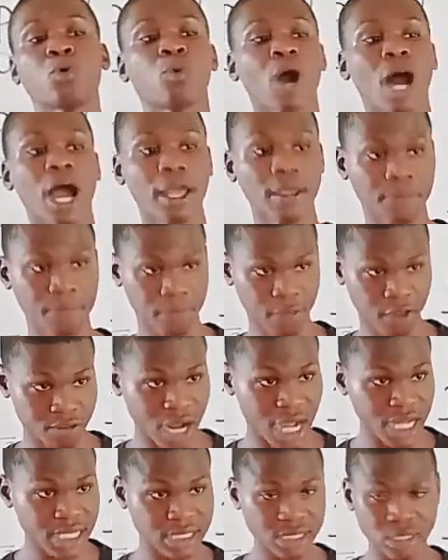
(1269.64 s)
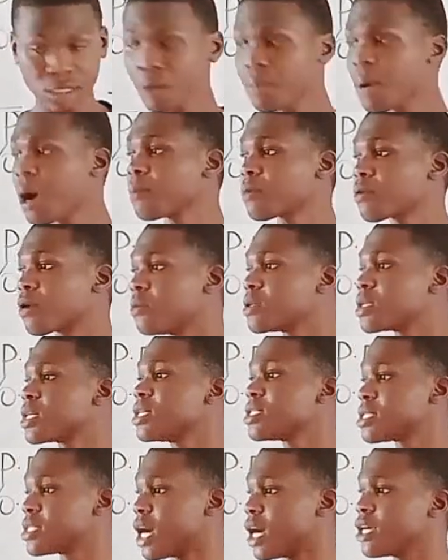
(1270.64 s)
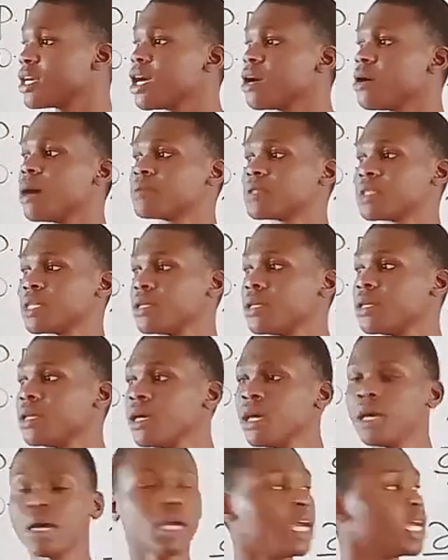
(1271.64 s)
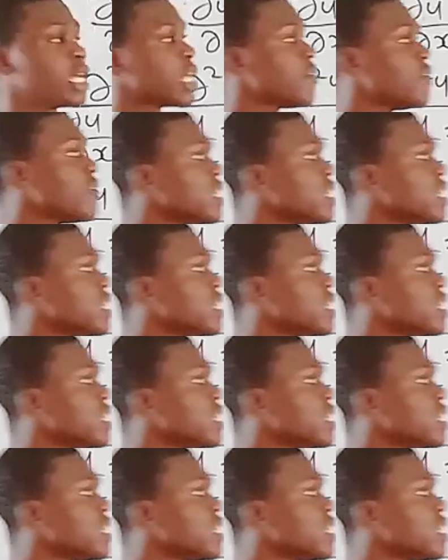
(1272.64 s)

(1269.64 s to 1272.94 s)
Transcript: y, right? Hope I'm communicating. Are you getting what I'm saying? Yes. Given